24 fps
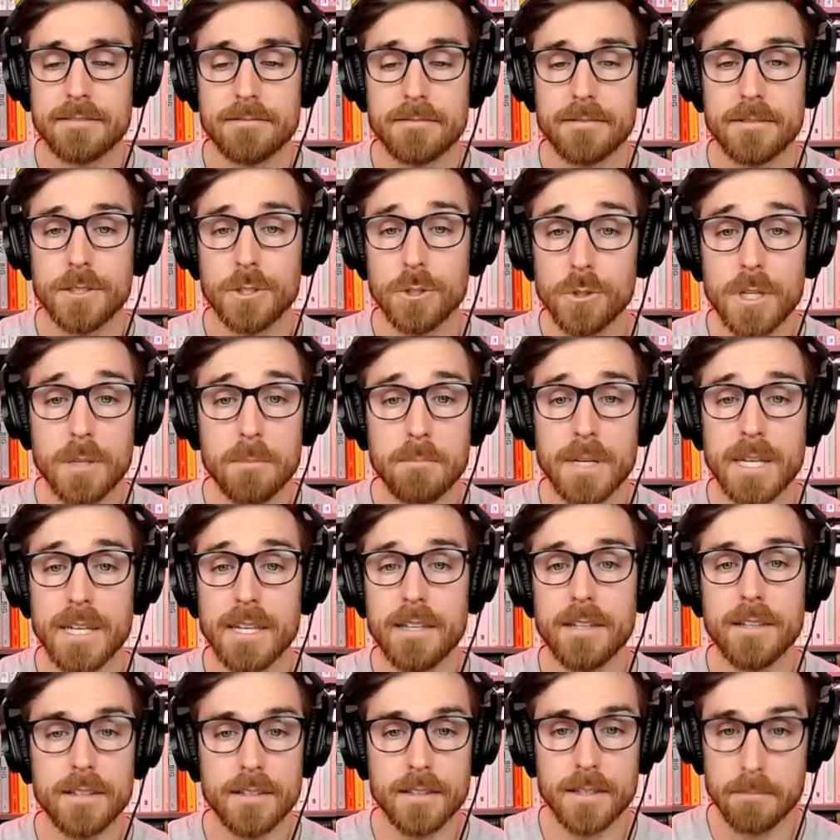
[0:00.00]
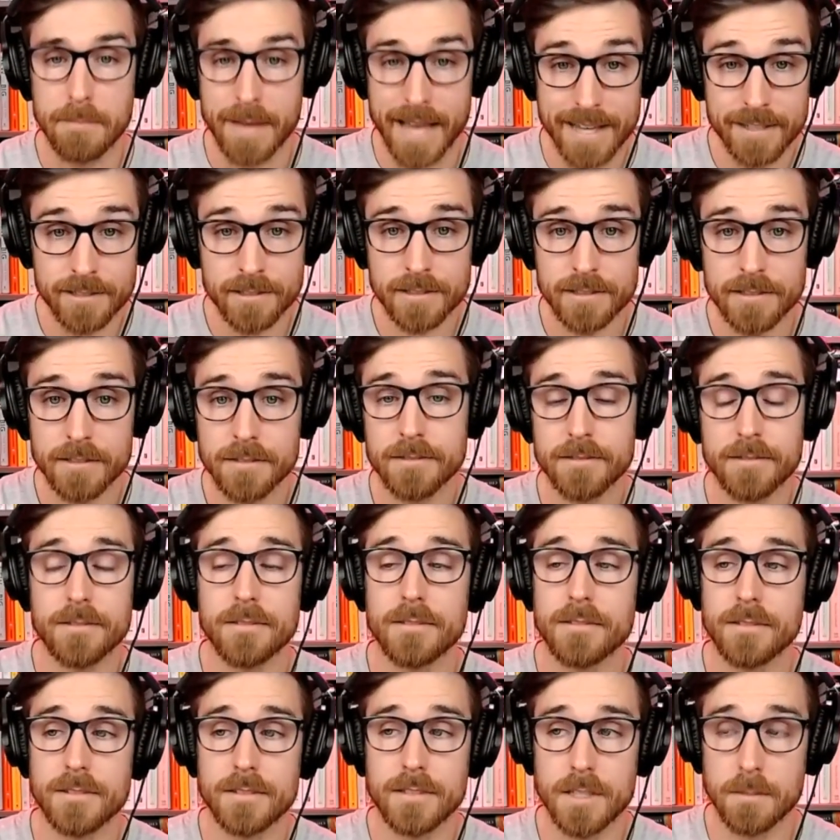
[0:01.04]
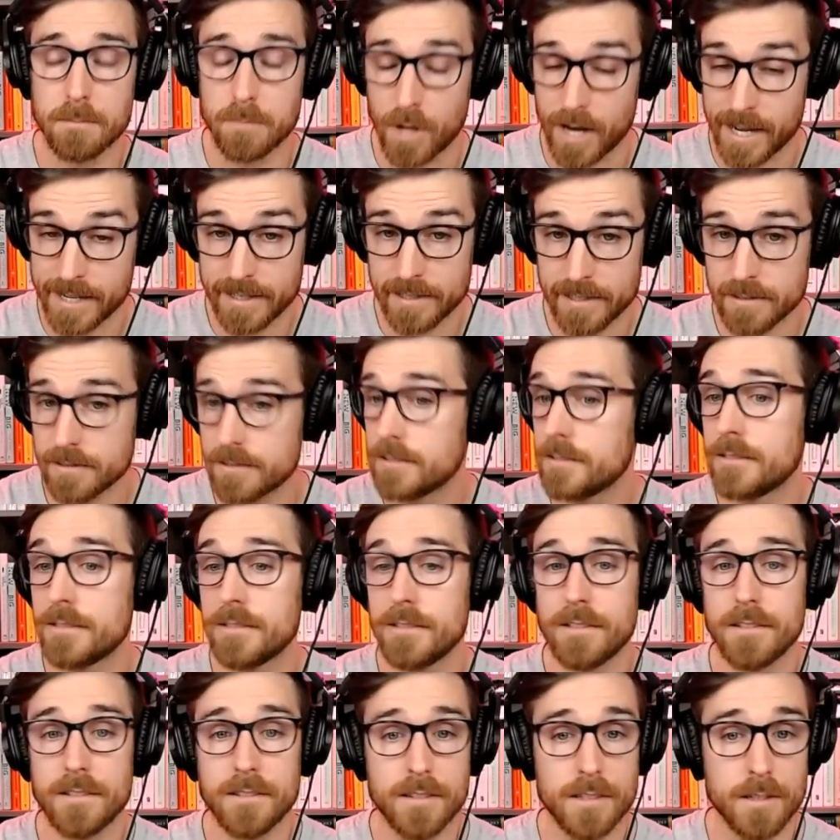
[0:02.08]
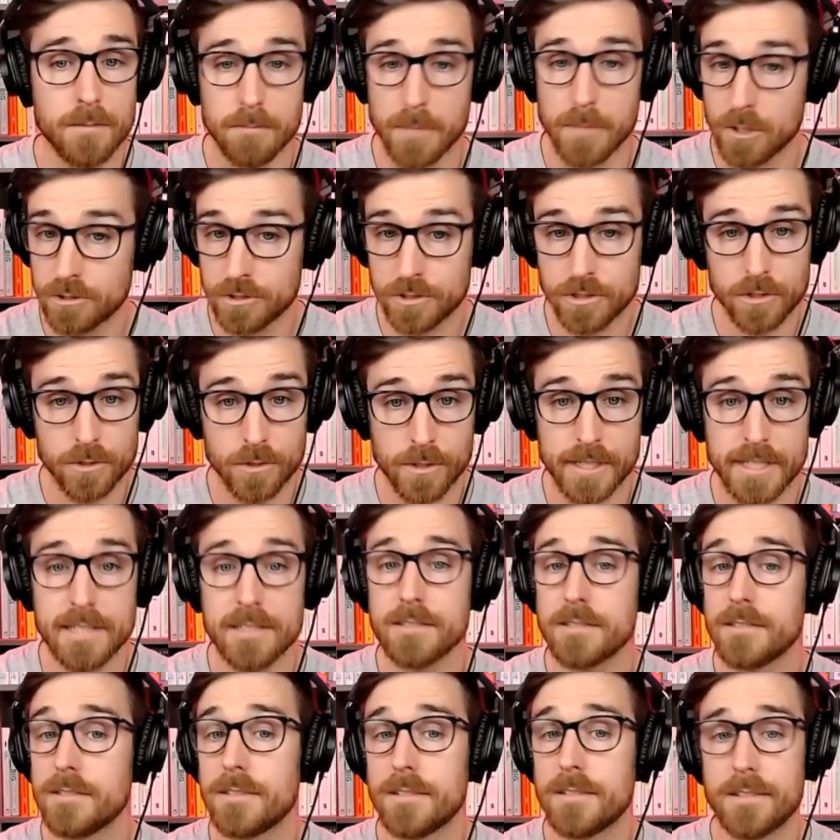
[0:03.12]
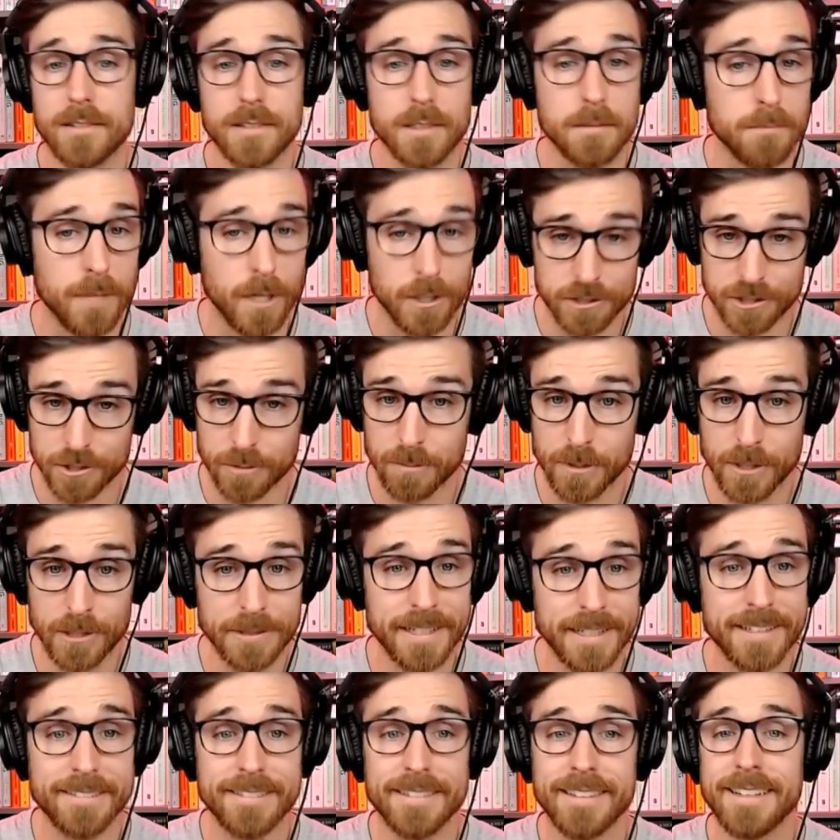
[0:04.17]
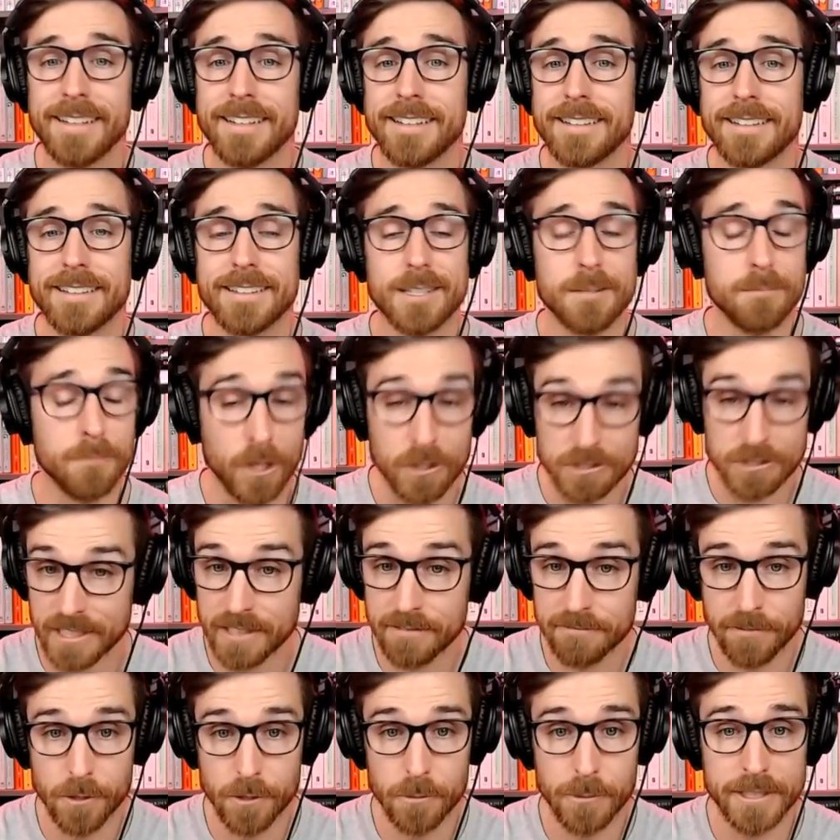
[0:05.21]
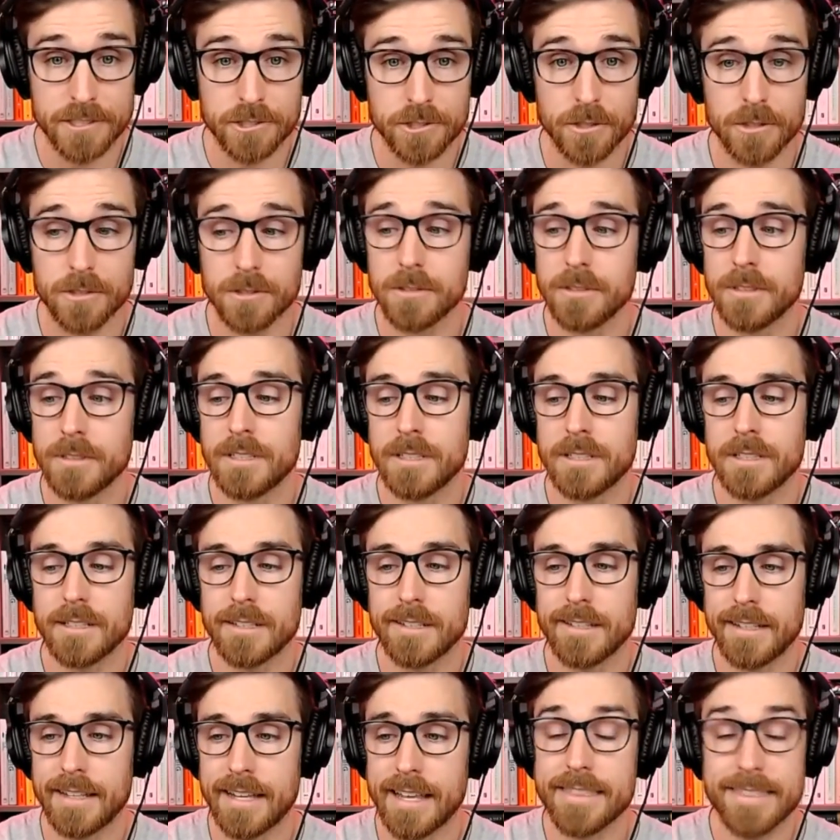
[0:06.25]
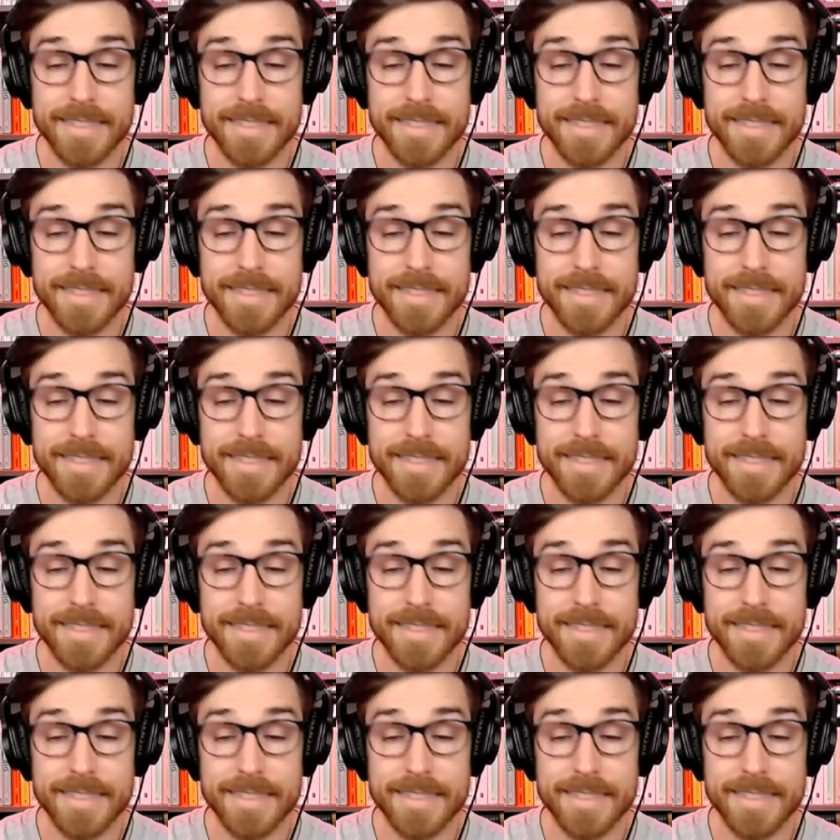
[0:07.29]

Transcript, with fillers: You can be the best, the brightest, the most degrees, the most brilliant, the most influential, and